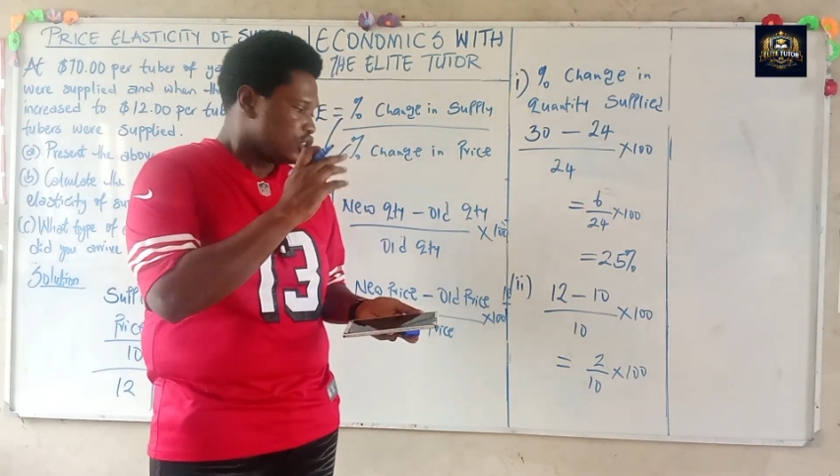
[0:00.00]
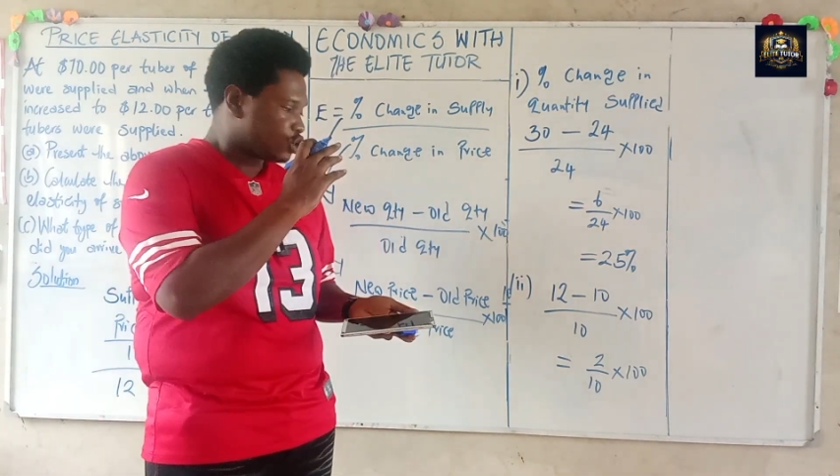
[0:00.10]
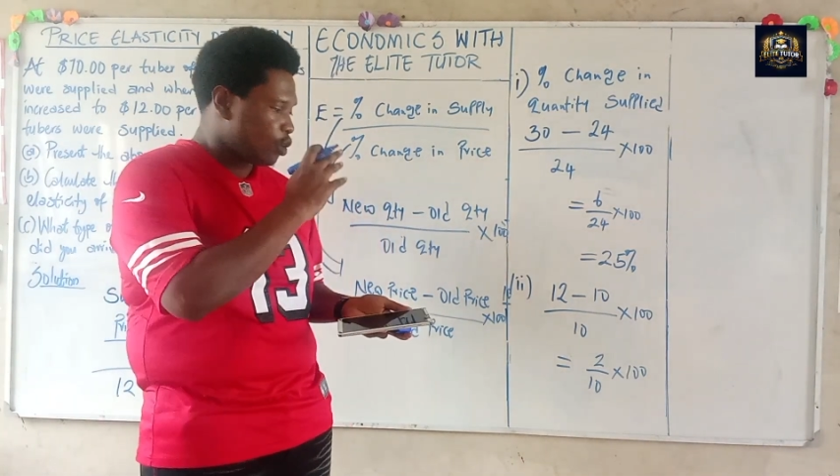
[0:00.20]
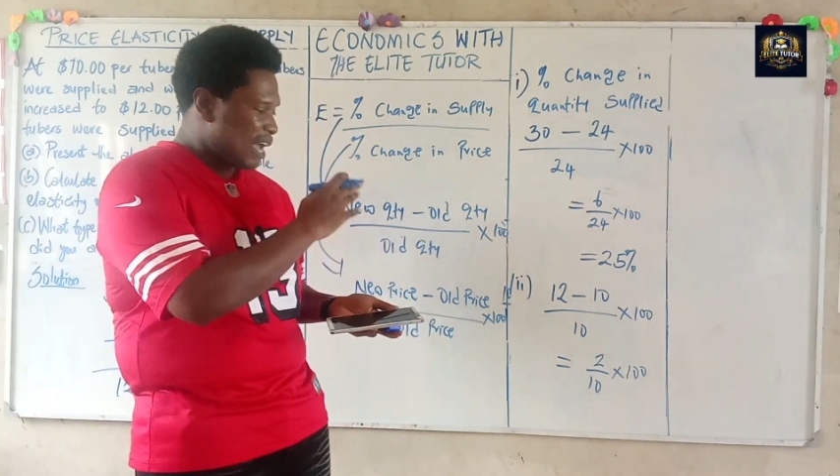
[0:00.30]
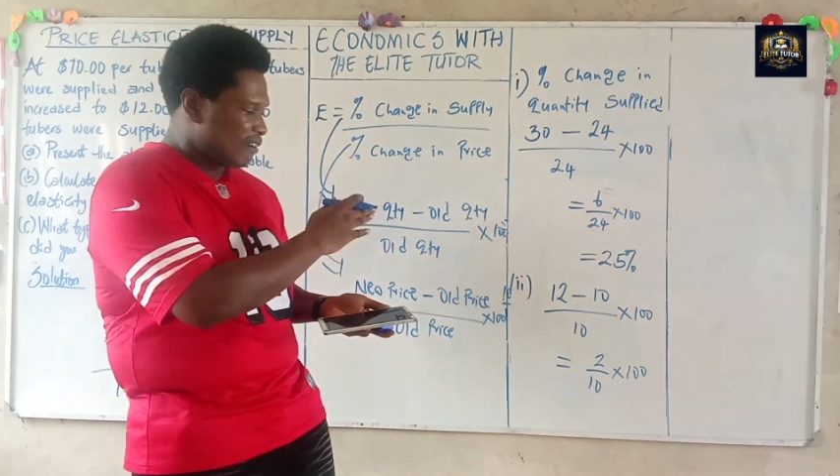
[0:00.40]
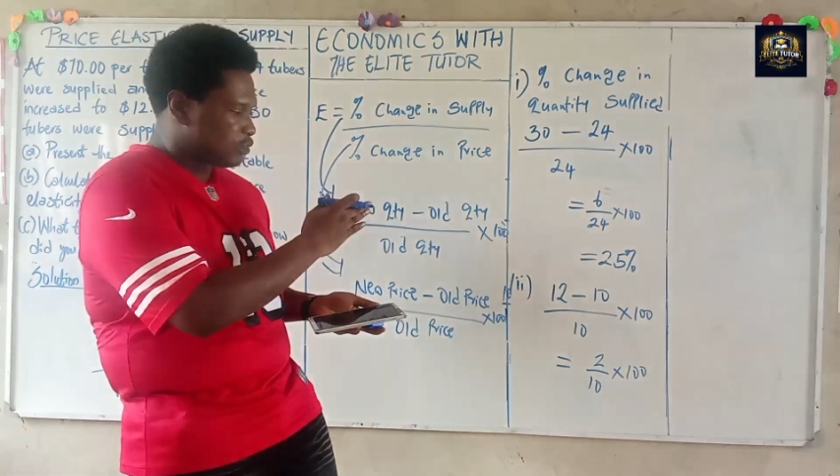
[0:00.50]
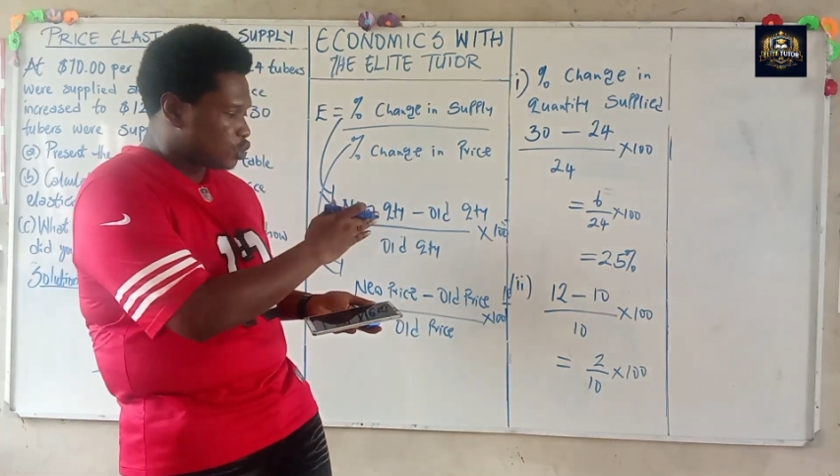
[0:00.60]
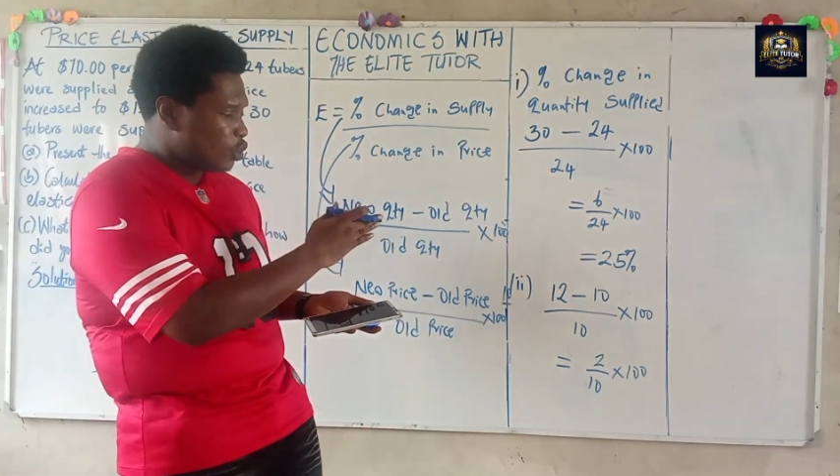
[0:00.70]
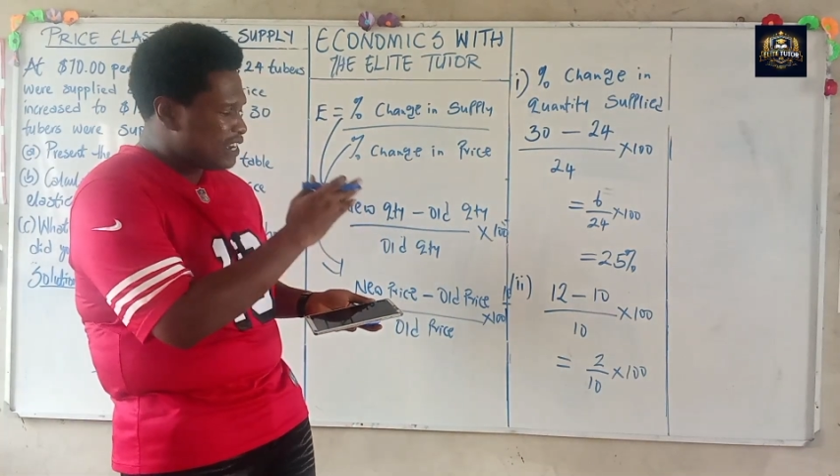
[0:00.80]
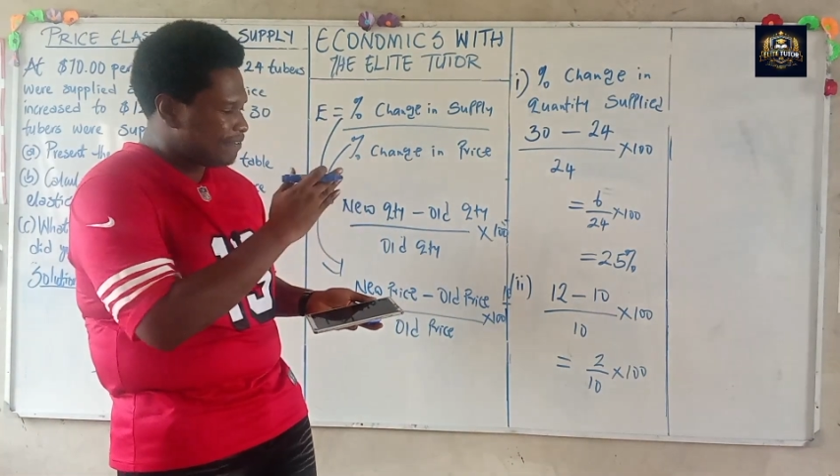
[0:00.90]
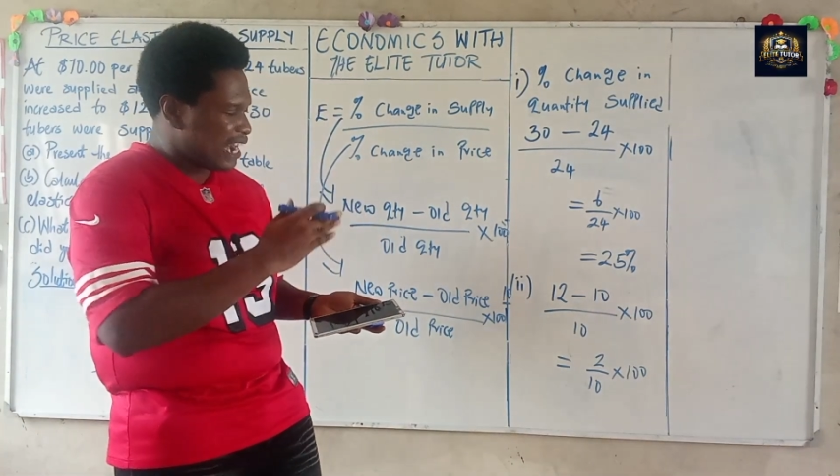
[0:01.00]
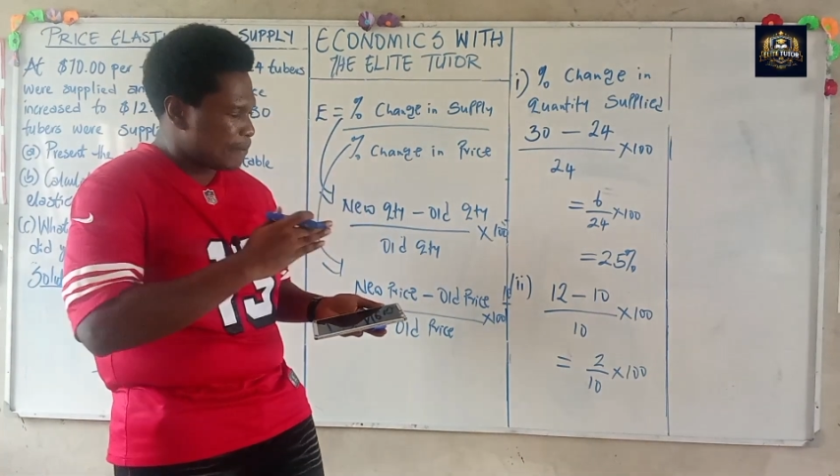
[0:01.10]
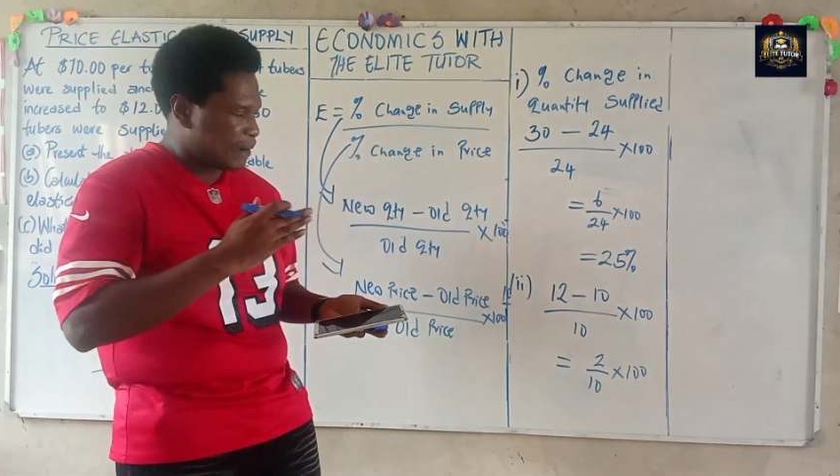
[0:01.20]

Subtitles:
So we have 2 divided